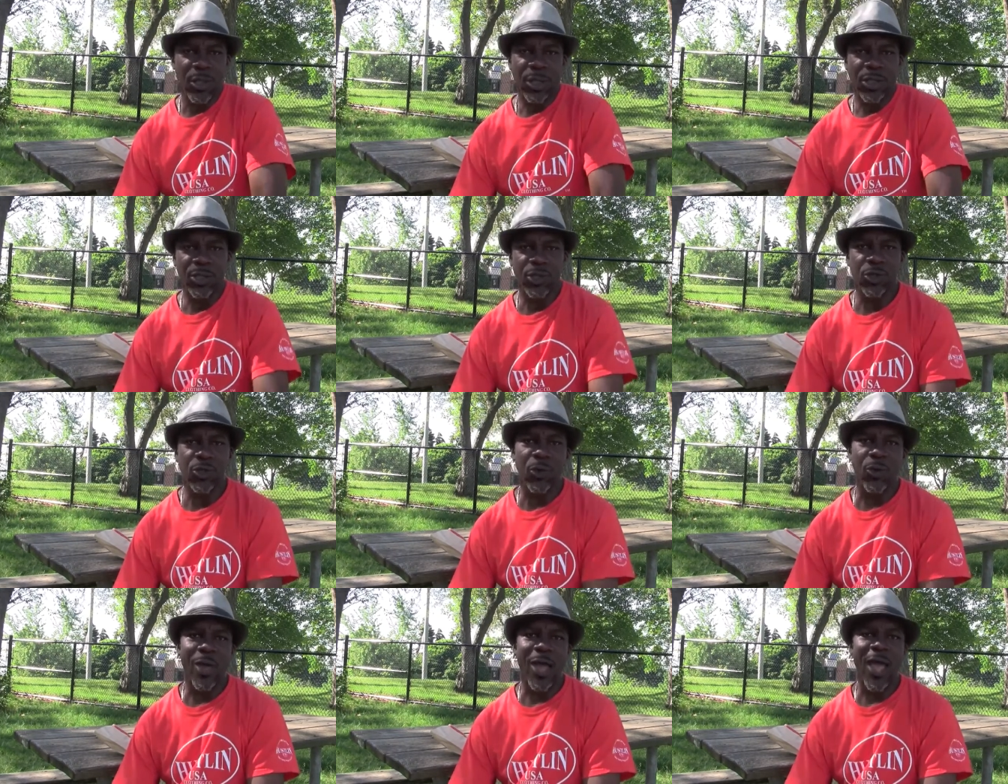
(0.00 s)
You
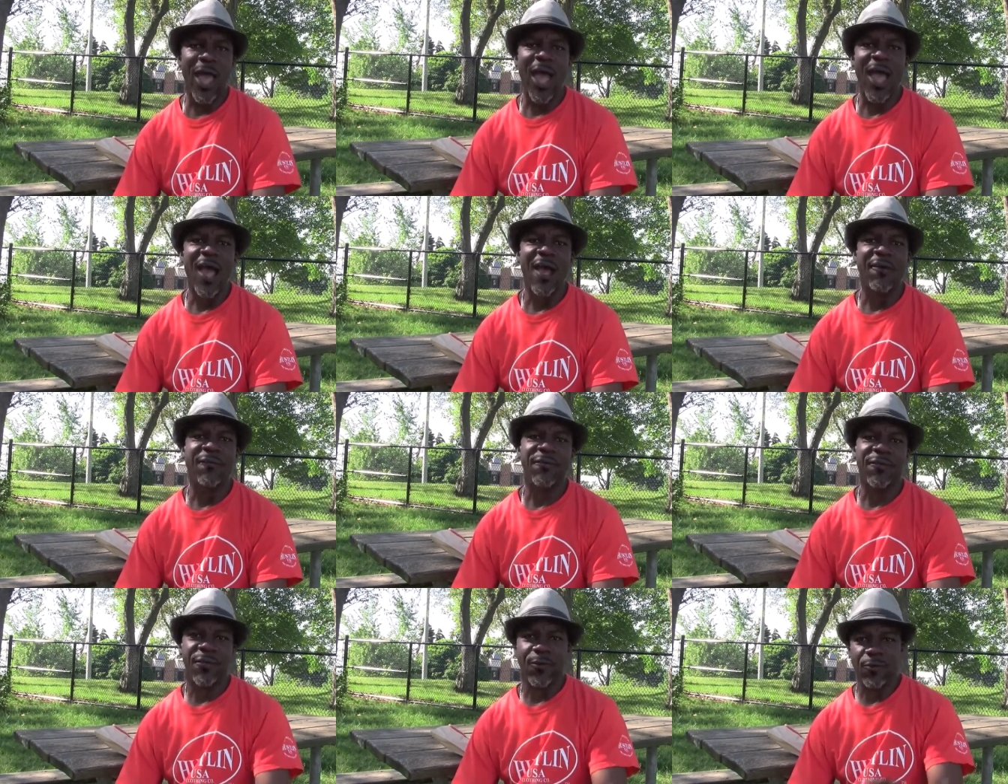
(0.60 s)
don't
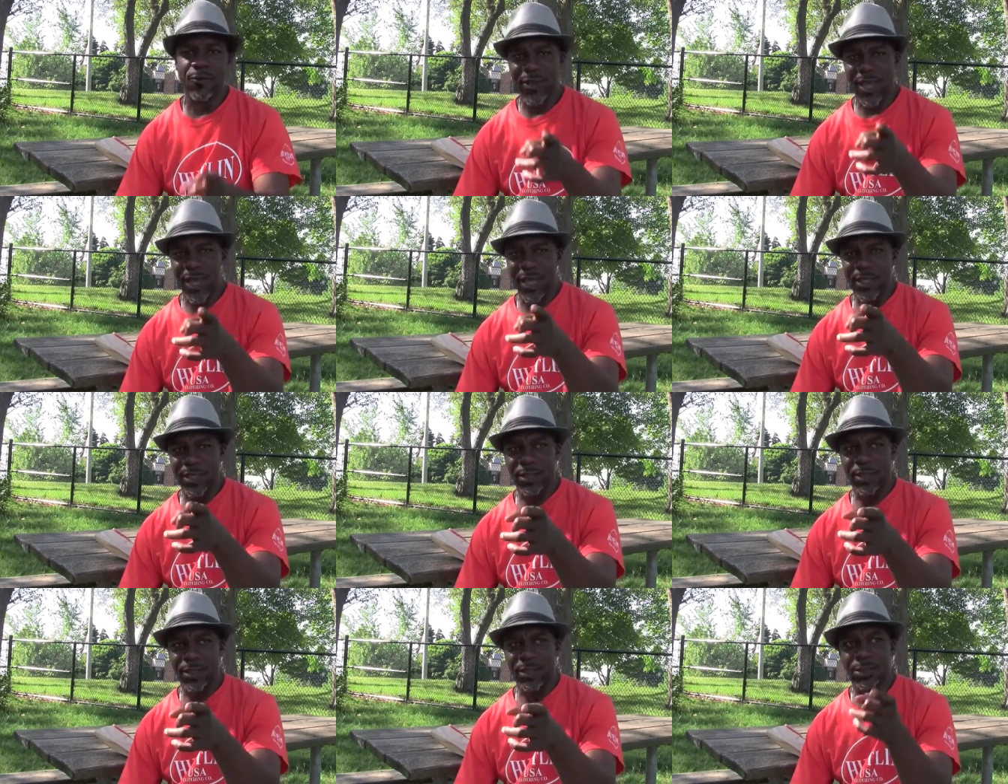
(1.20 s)
have the
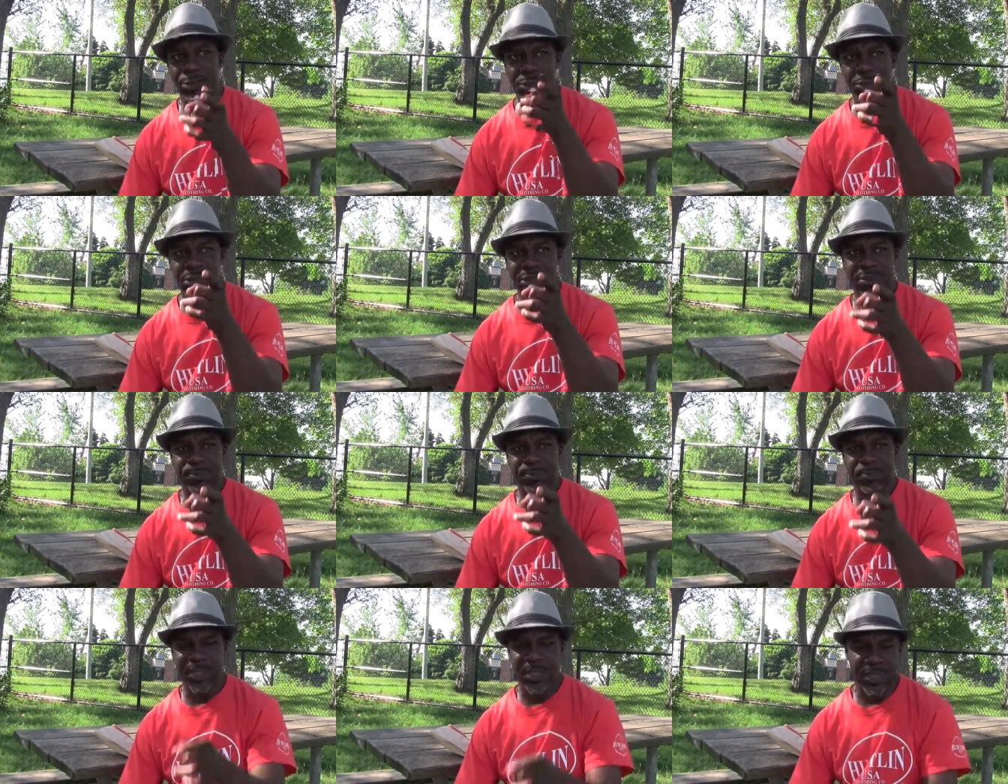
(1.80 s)
right to
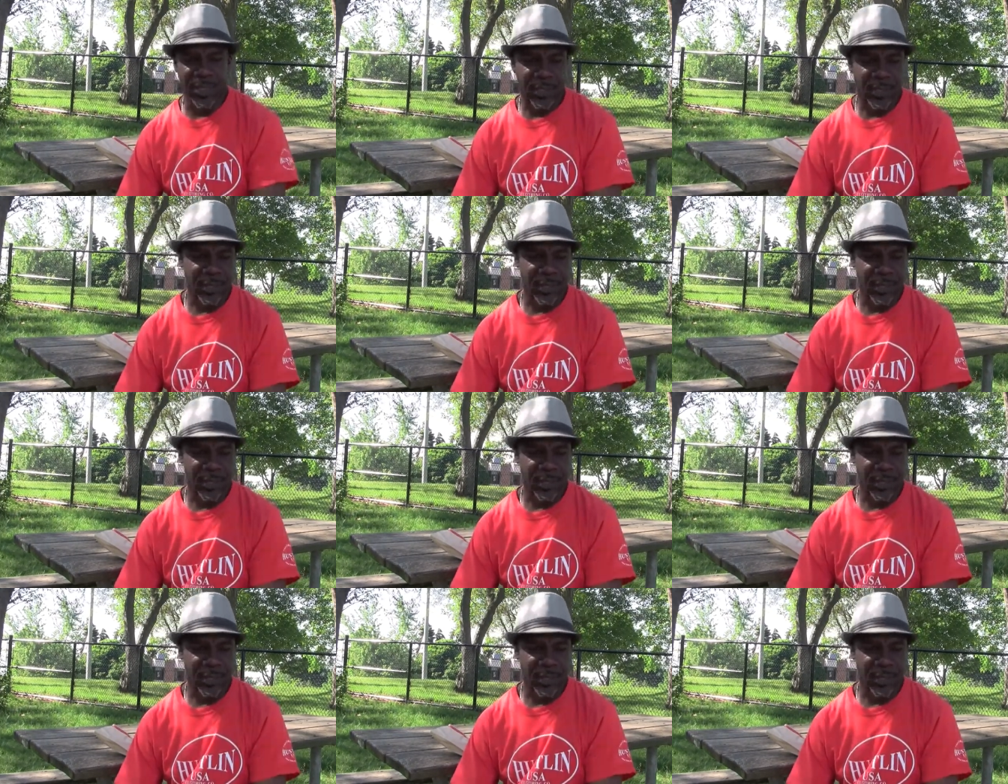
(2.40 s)
speak.